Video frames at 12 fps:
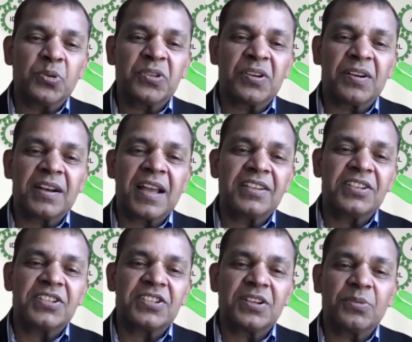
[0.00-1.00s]

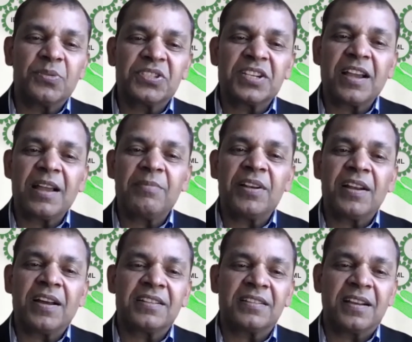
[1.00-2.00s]
organizations which have a
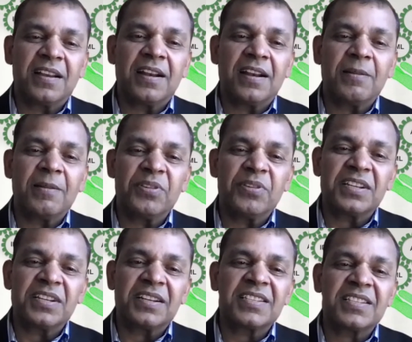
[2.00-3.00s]
lot of budget